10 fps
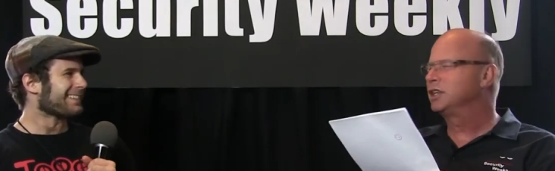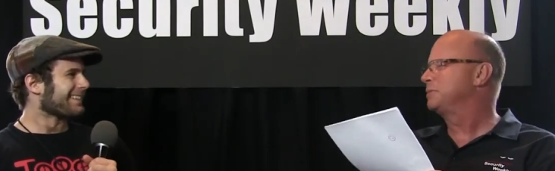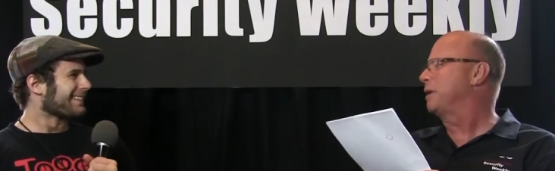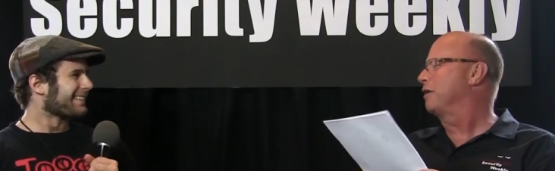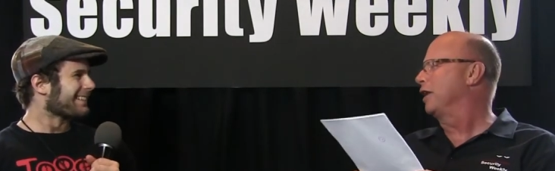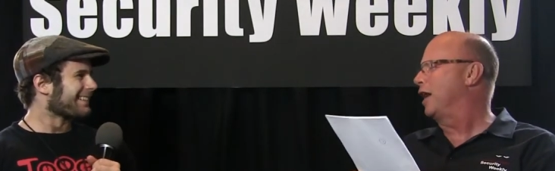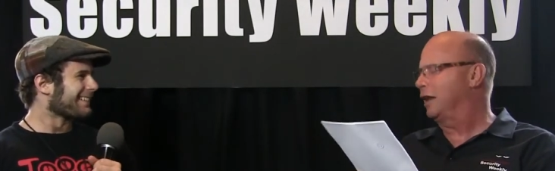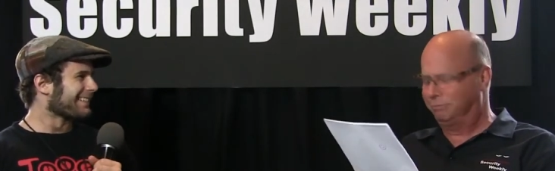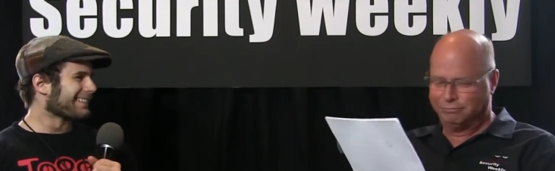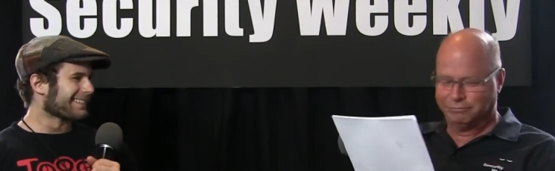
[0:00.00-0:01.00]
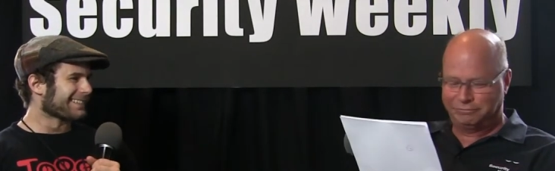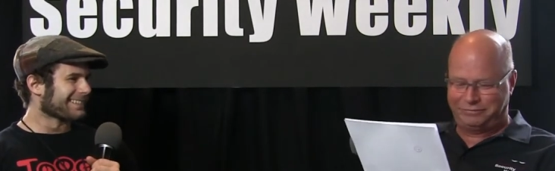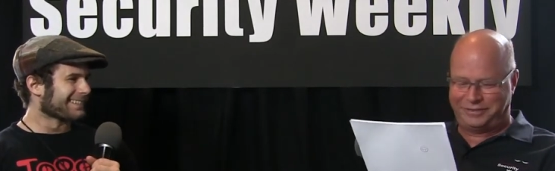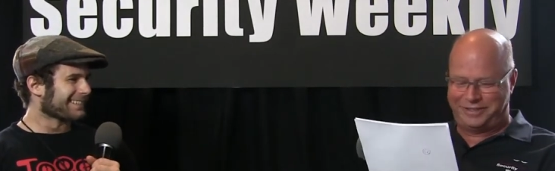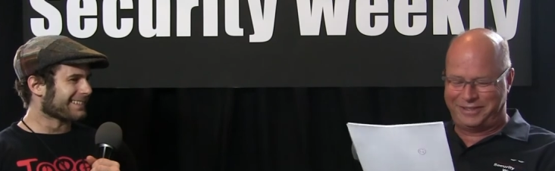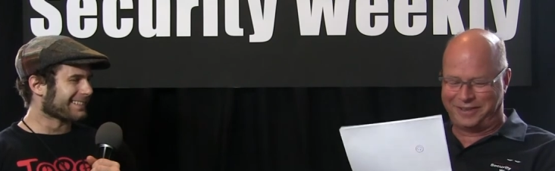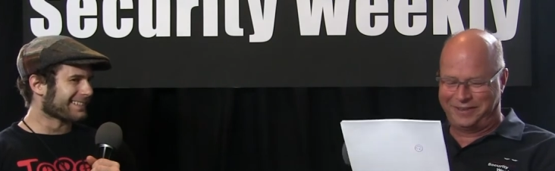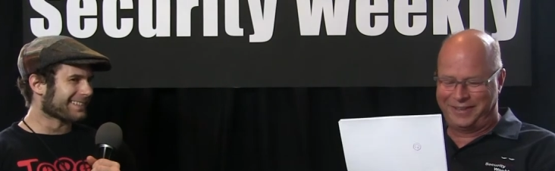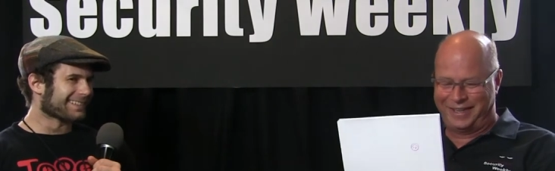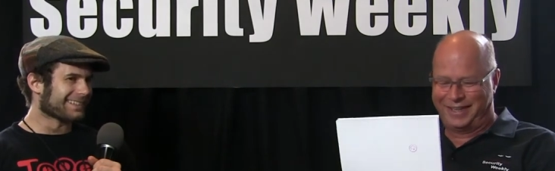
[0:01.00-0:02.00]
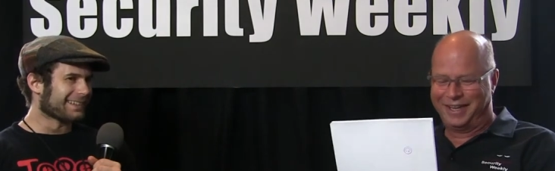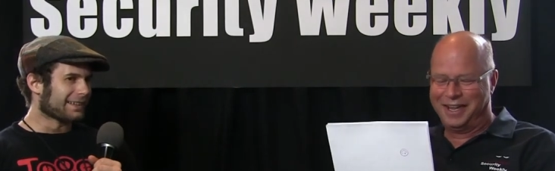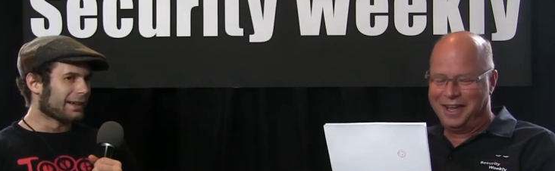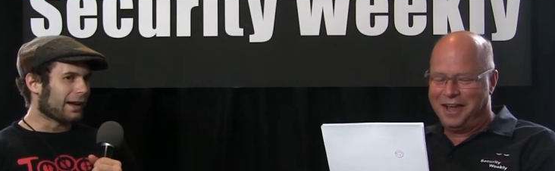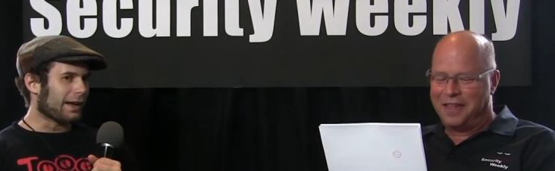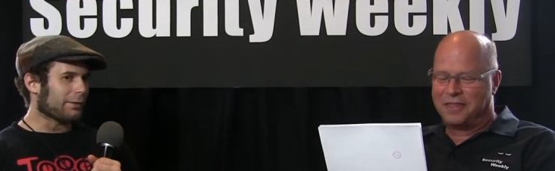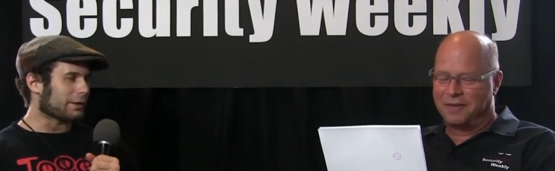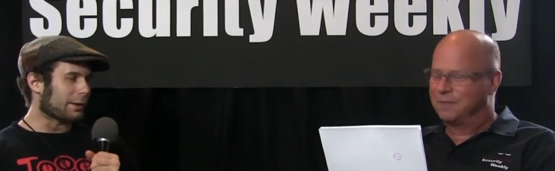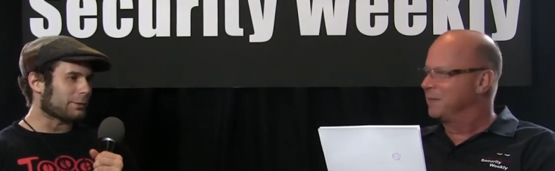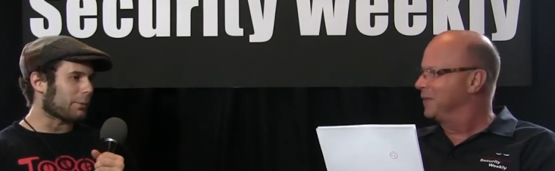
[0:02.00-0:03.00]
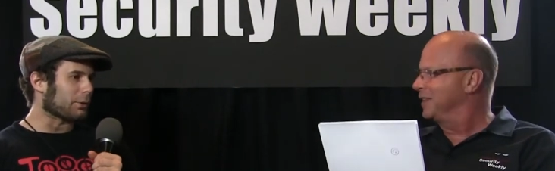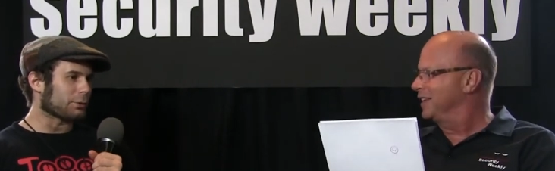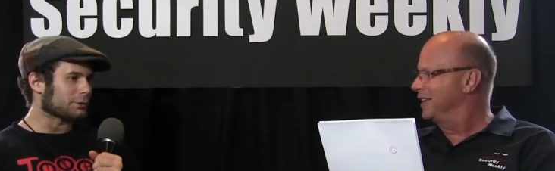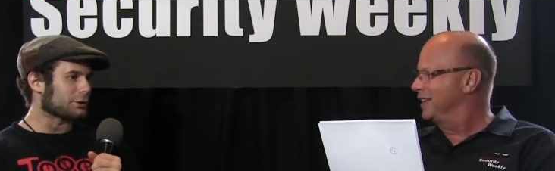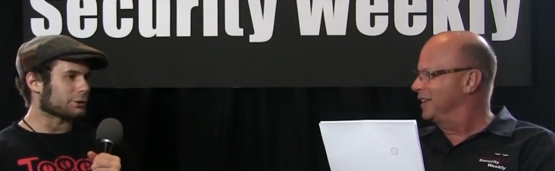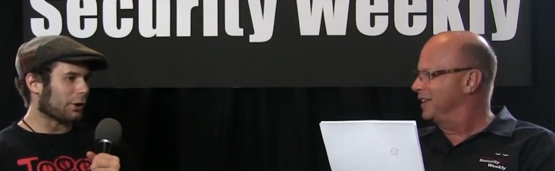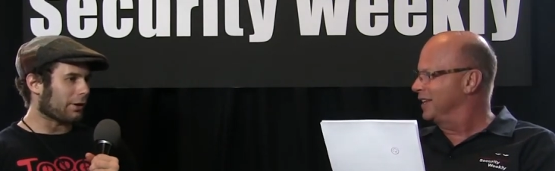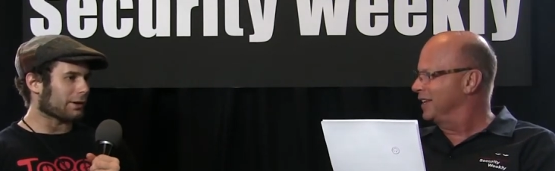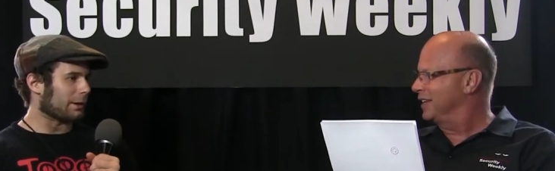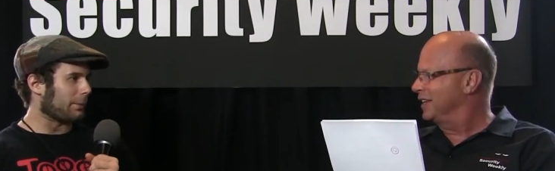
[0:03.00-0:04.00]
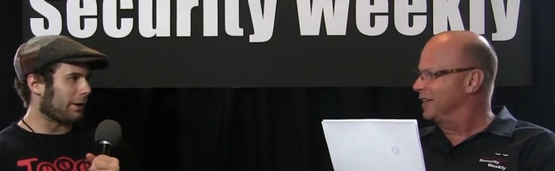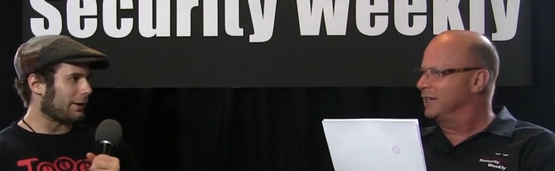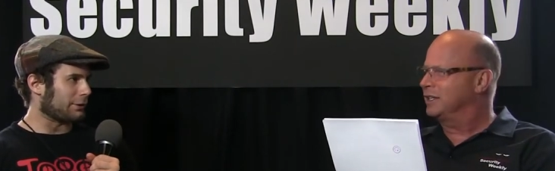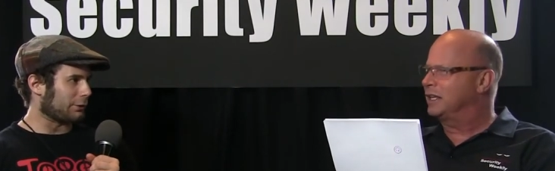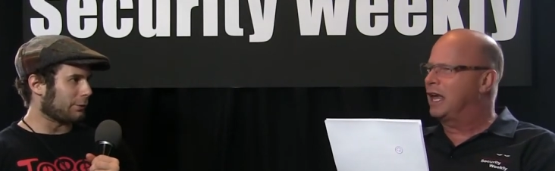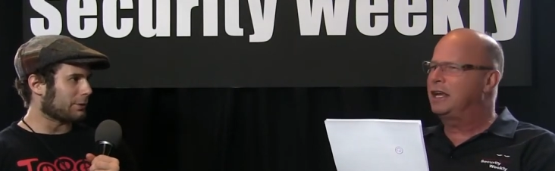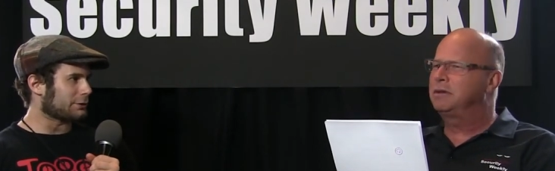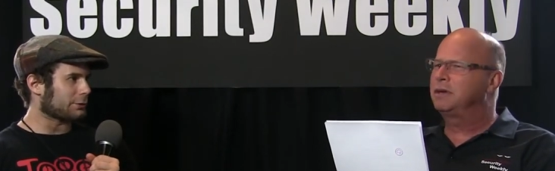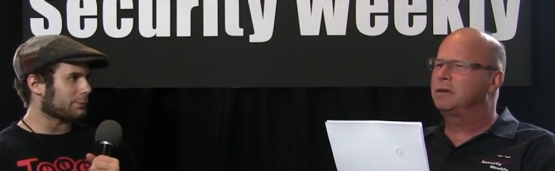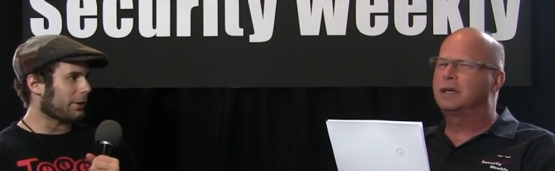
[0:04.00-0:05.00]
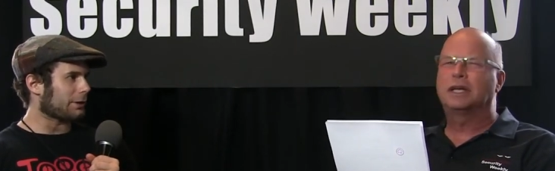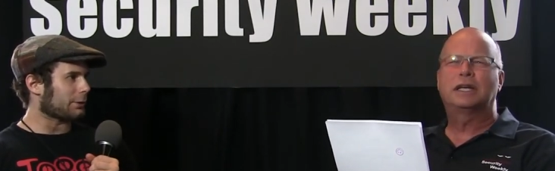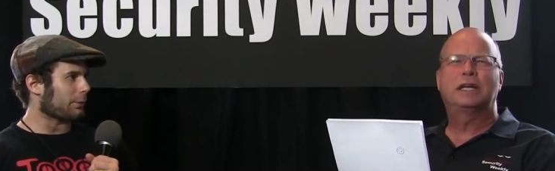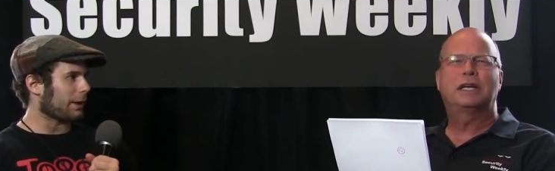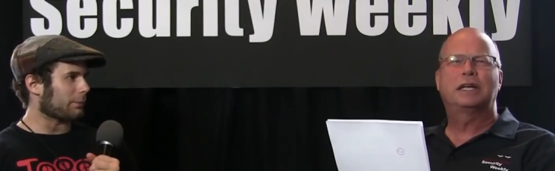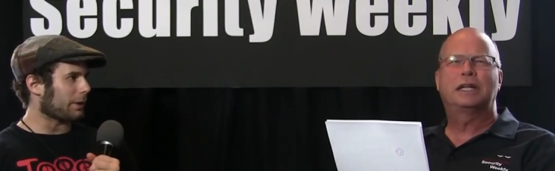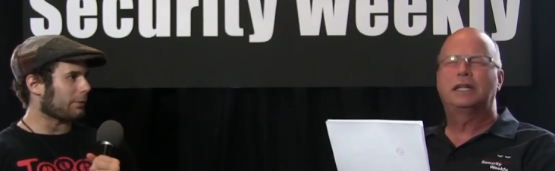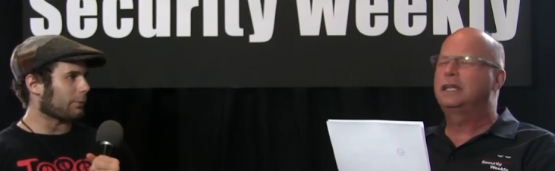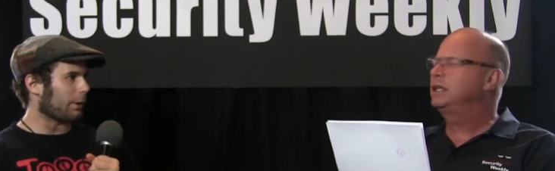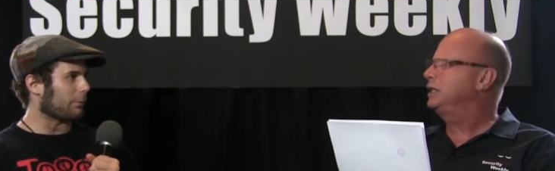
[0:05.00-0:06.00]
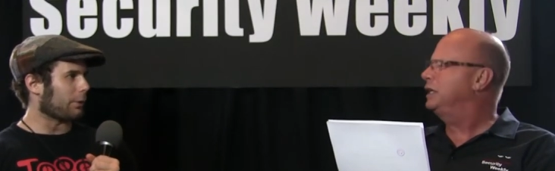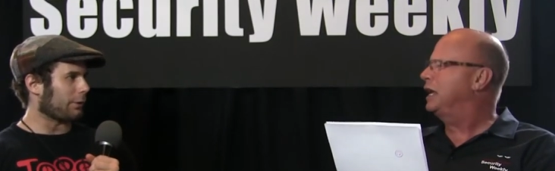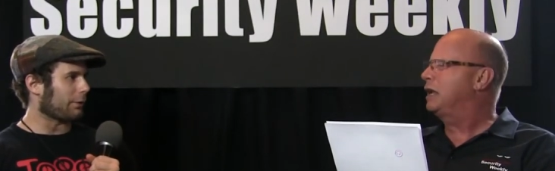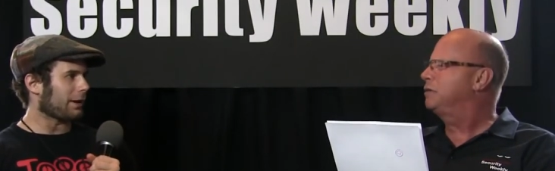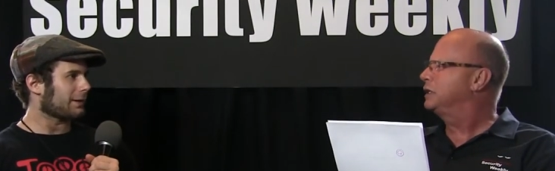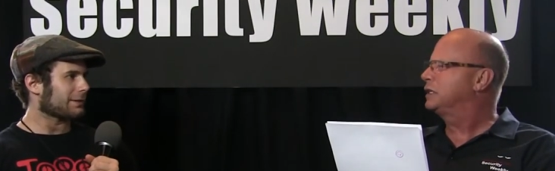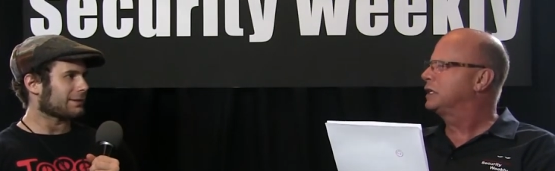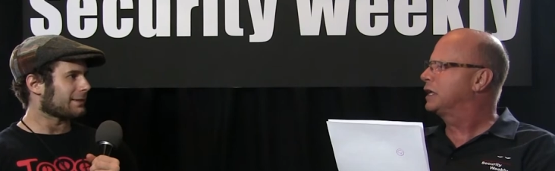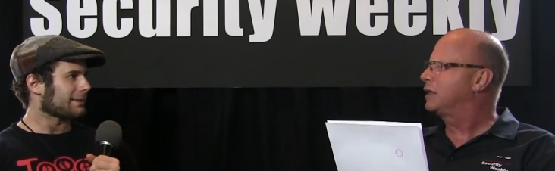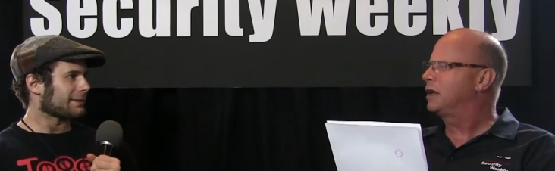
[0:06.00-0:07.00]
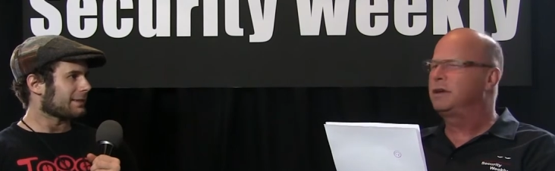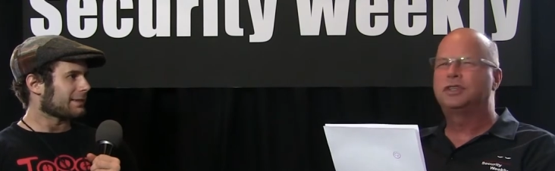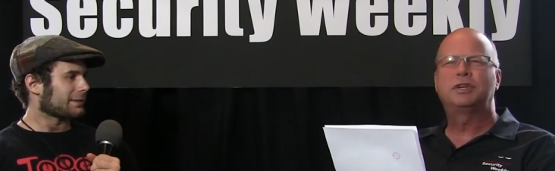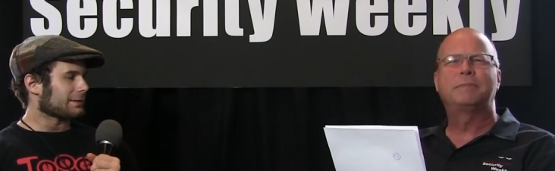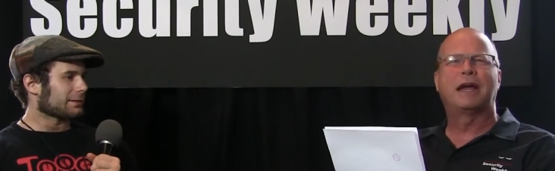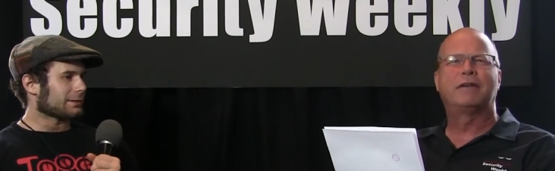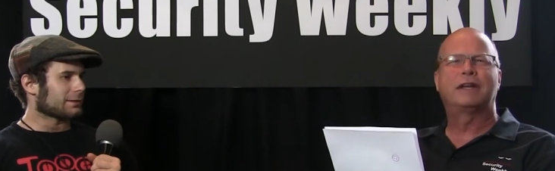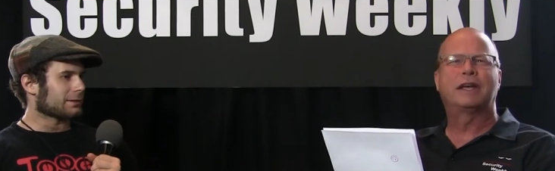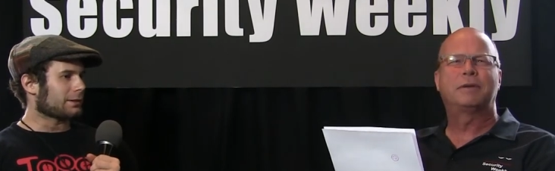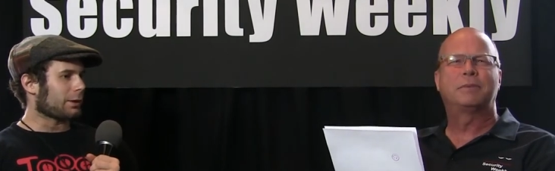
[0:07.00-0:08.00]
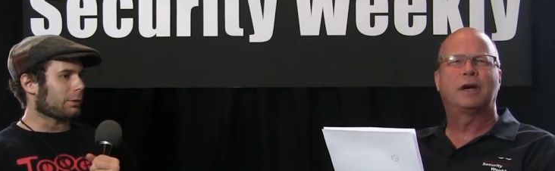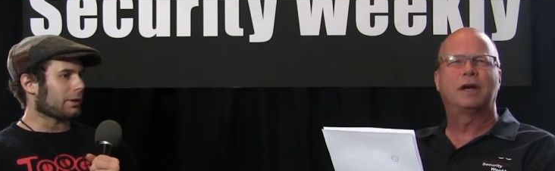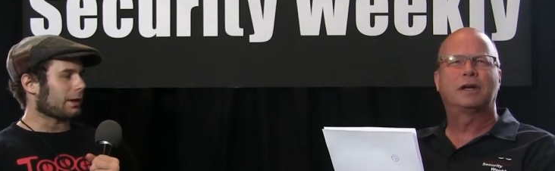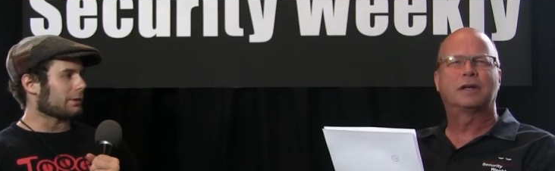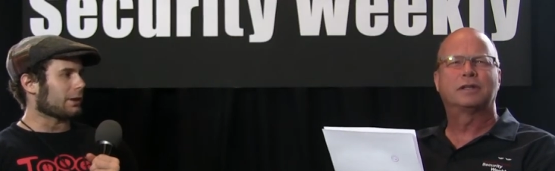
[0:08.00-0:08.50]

Speaker 1: she gets married a lot. I haven't
Speaker 2: kept up with who she's currently married to, I but she was know. married to Brad Pitt at one point, yeah, right? I think
Speaker 1: they're together. is she married again? They Mark, were like